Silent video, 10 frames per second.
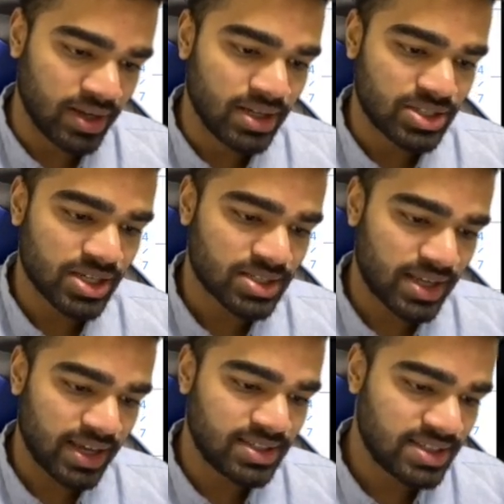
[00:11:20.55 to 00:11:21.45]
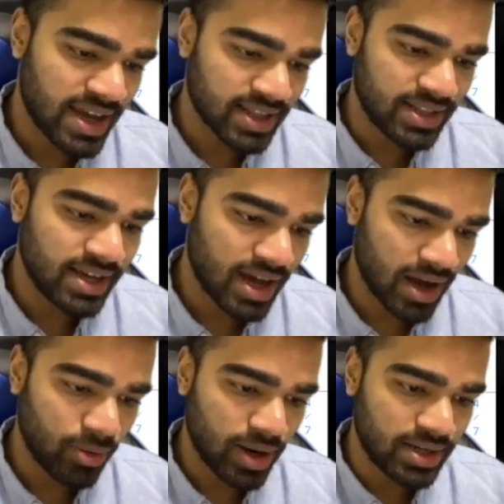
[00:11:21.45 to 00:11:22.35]
Just exactly
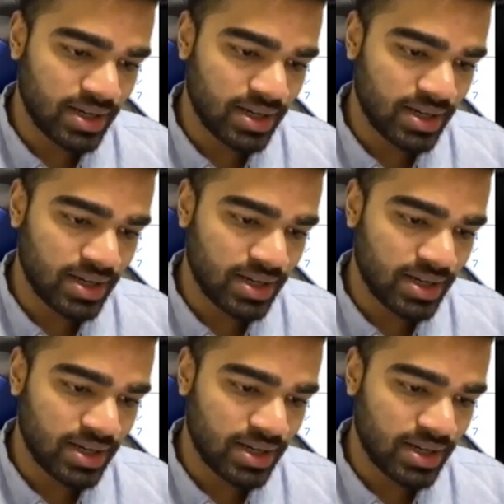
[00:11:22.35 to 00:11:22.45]
how I did